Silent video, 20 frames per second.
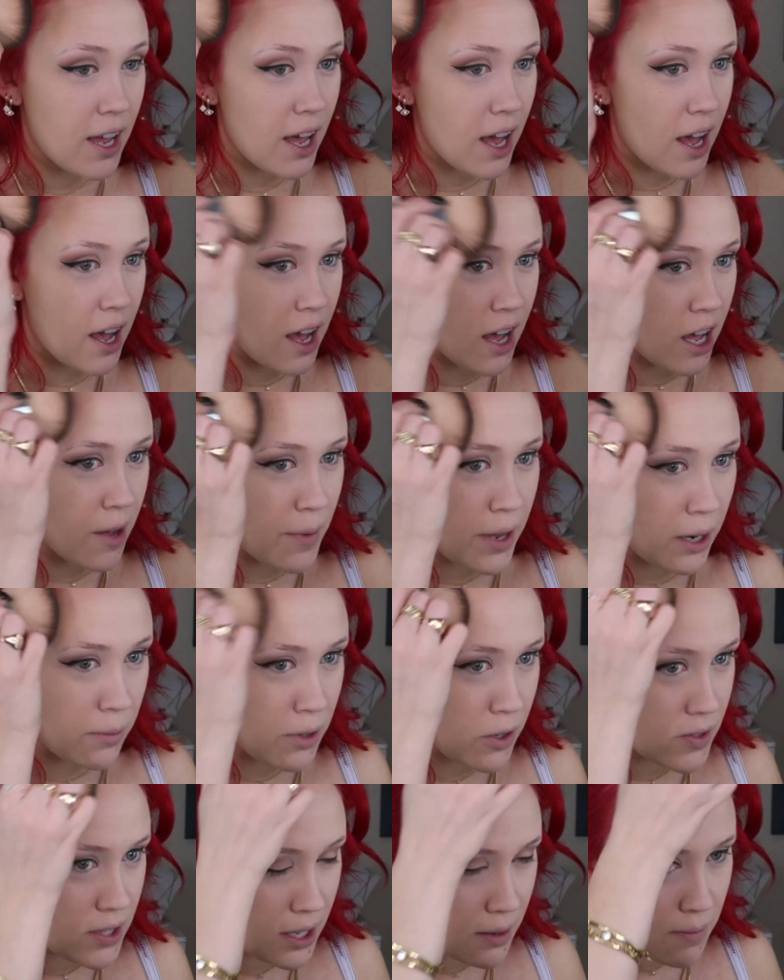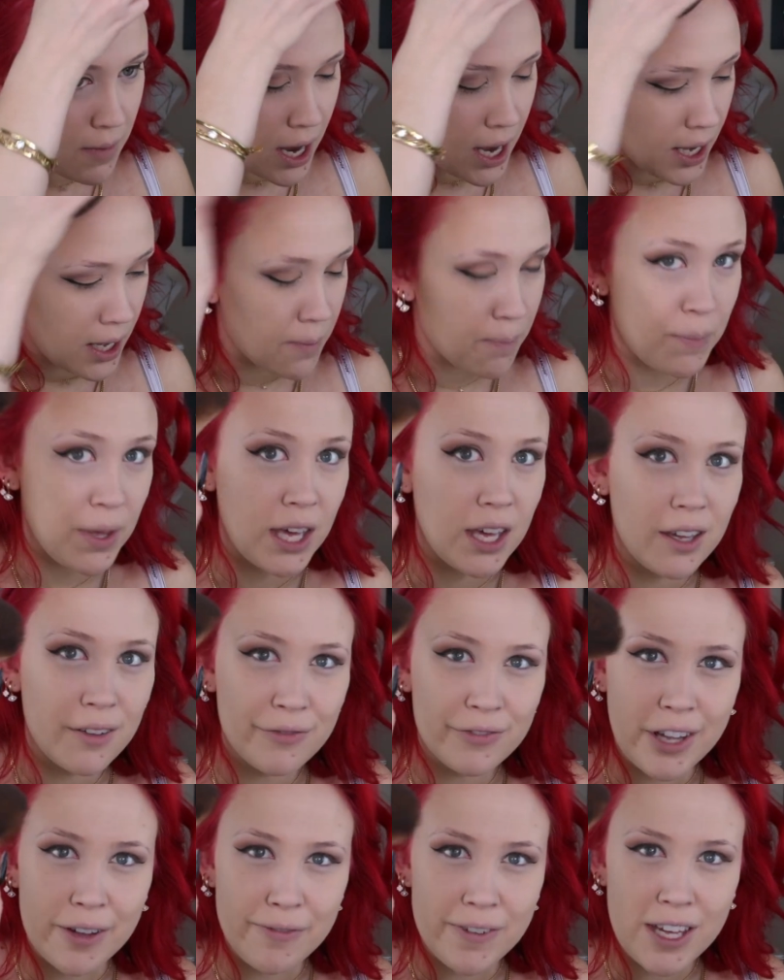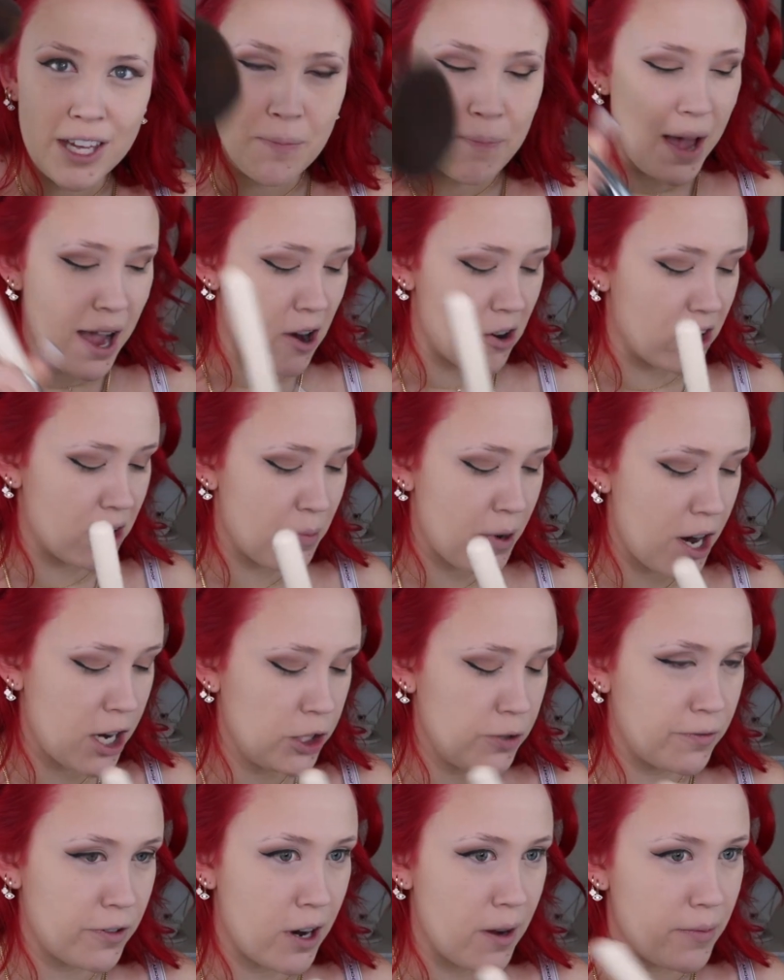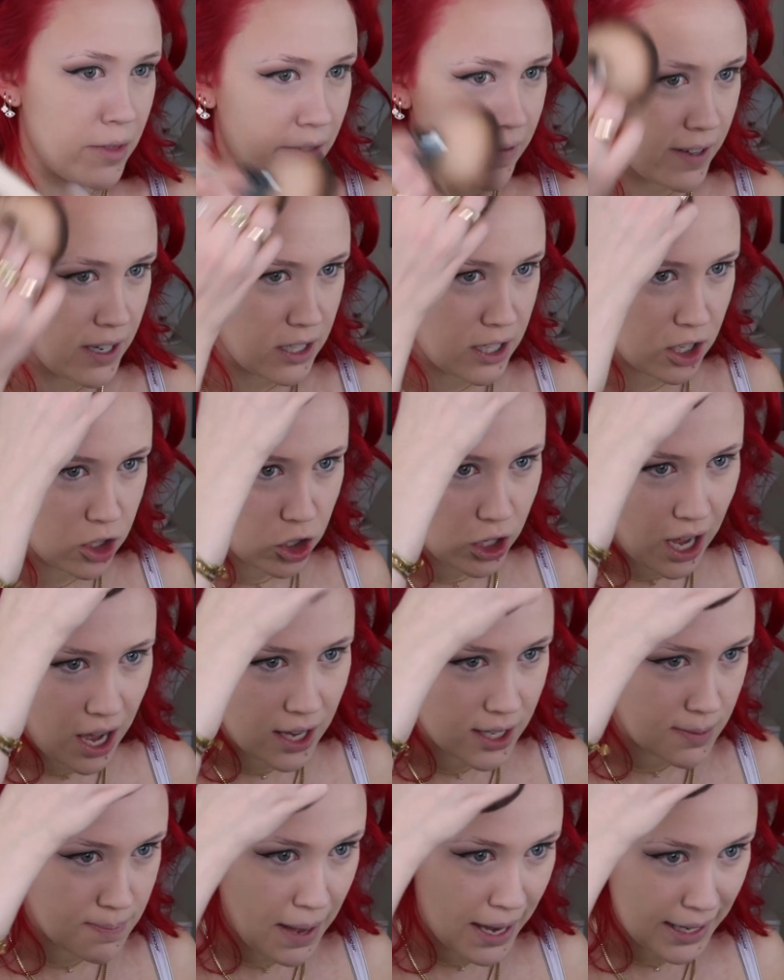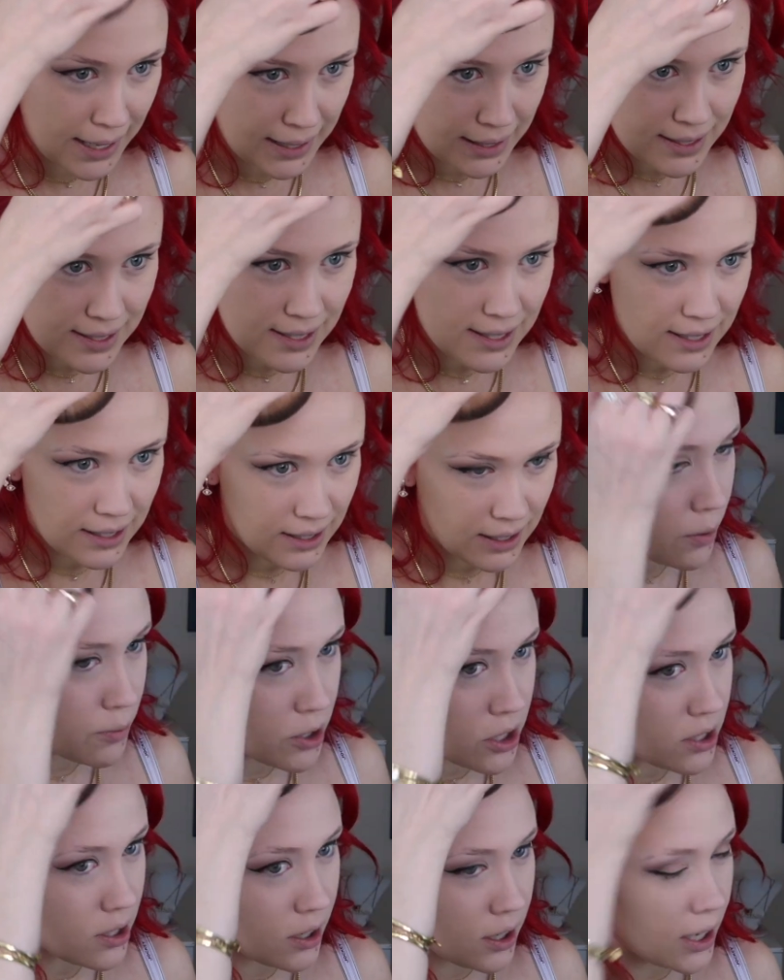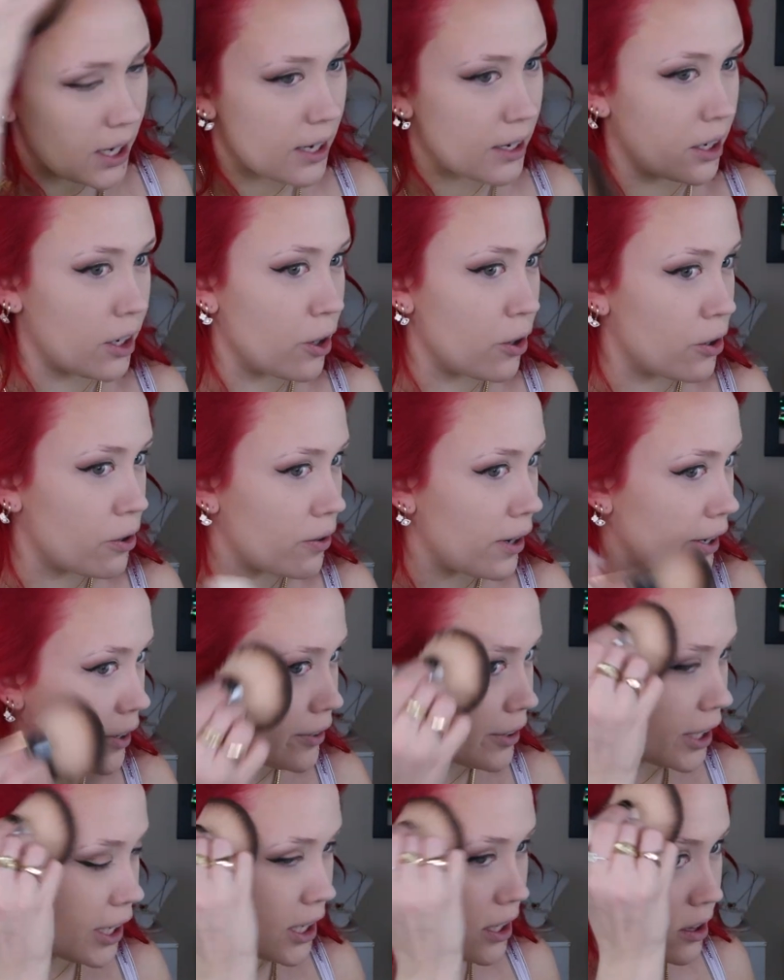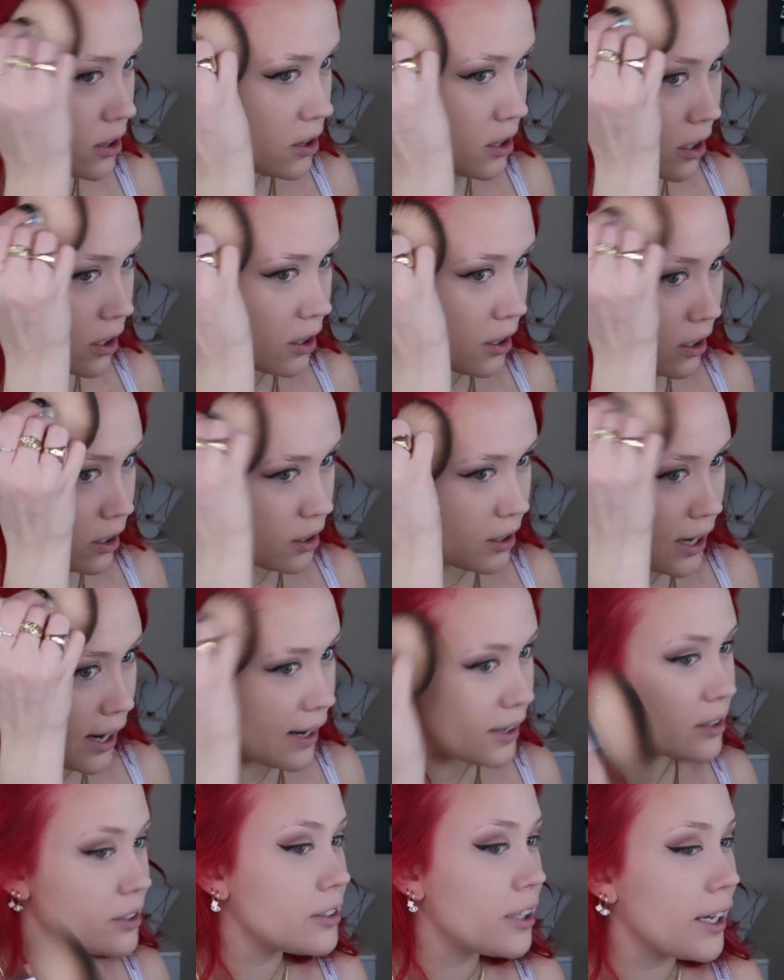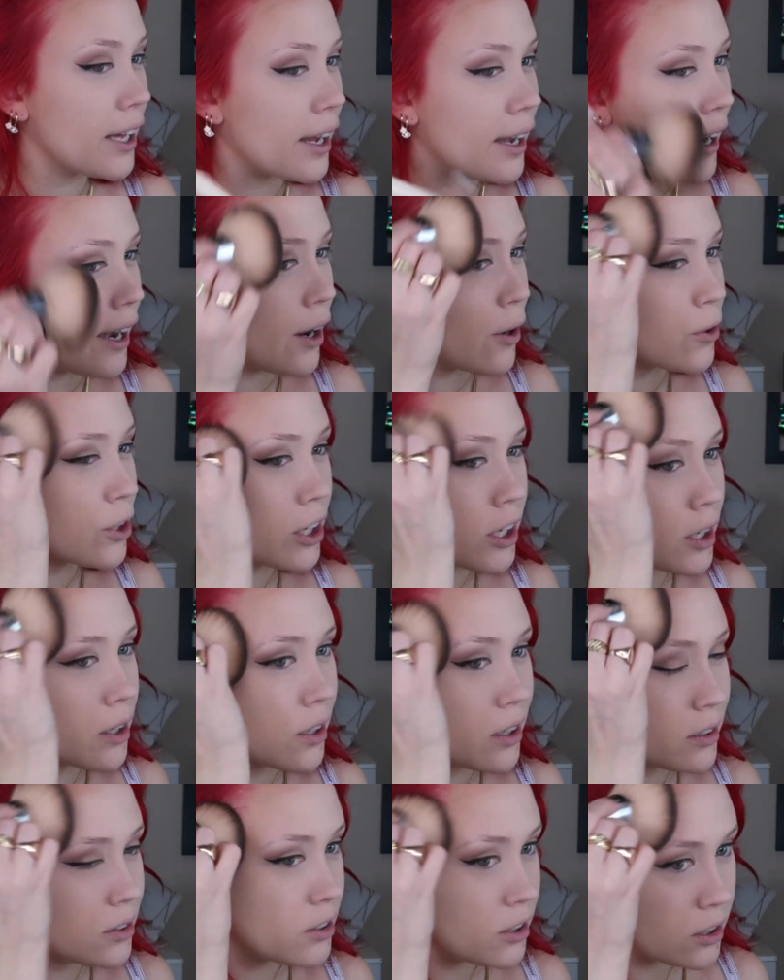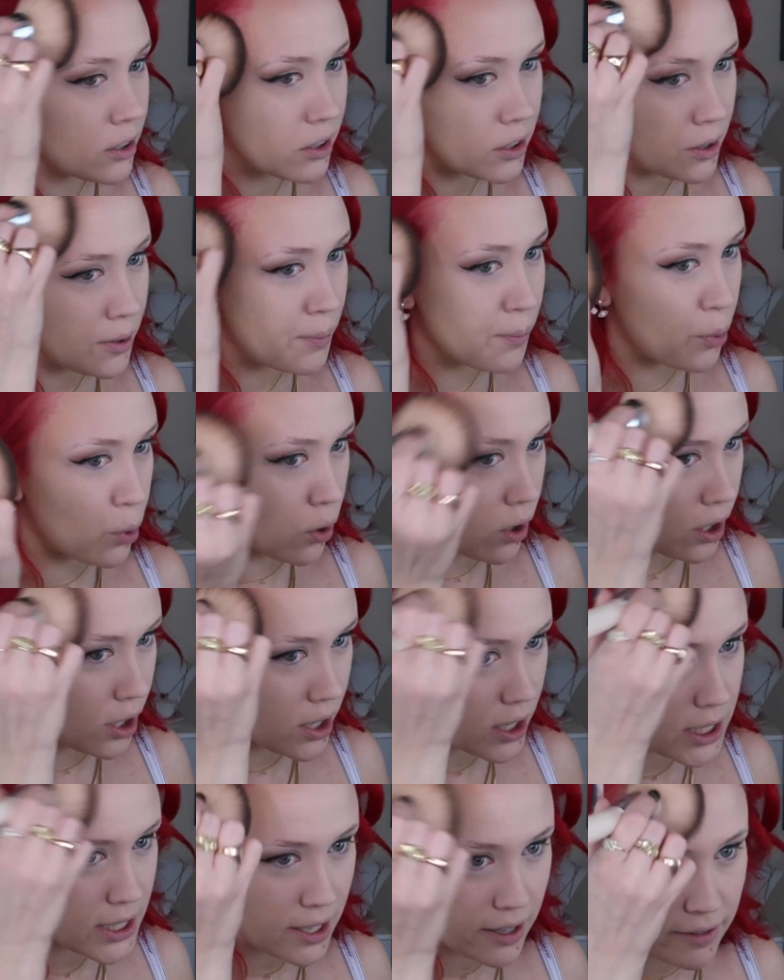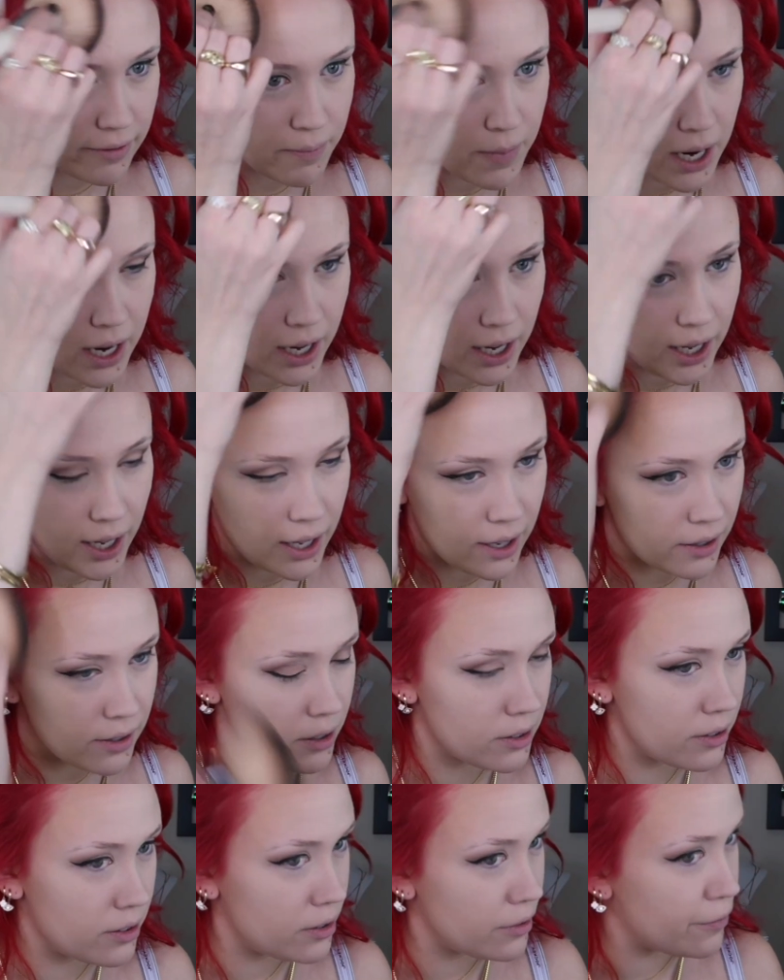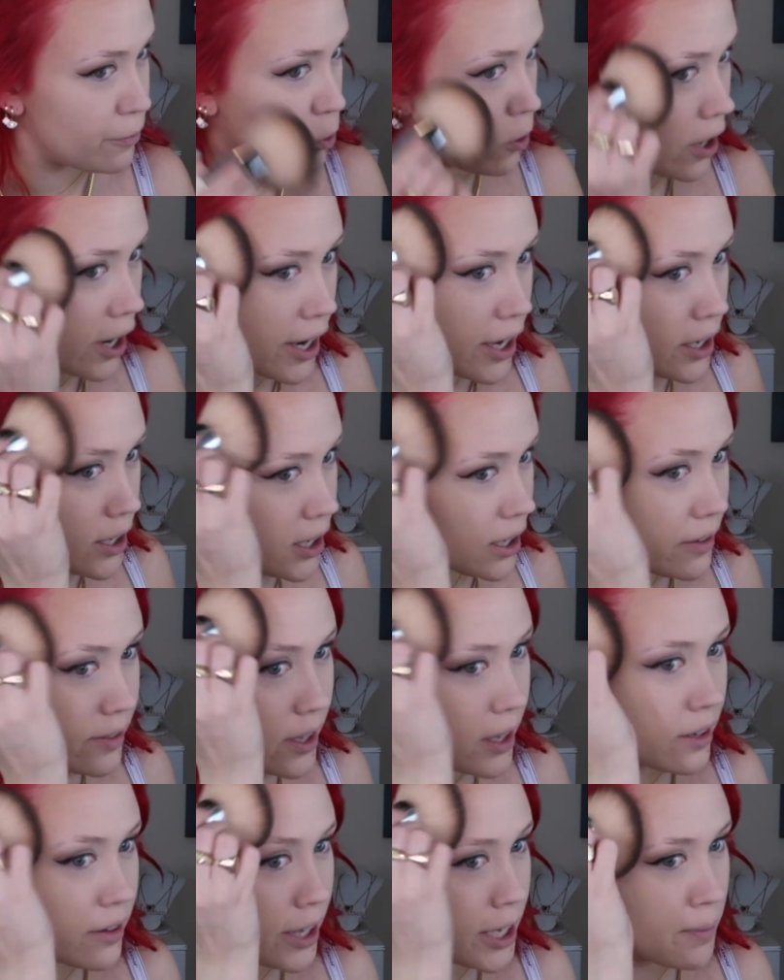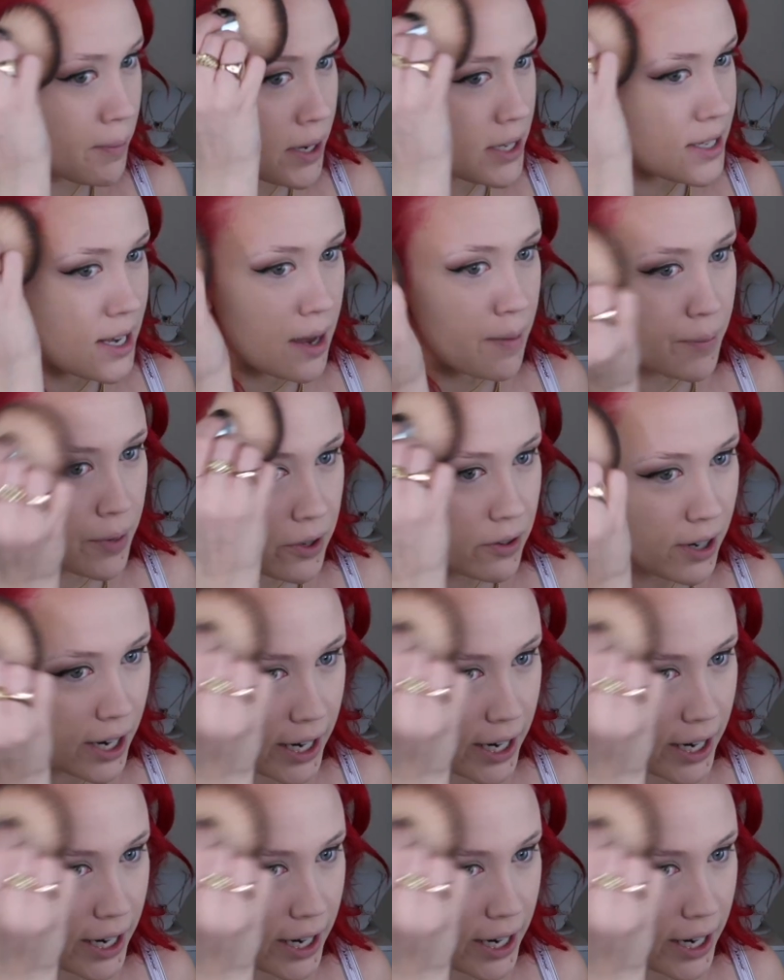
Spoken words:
And I'm using my big fluffy powder brush from the Vintage Cosmetics. I'm just gonna kind of go around like the outer borders of my forehead and then like my temple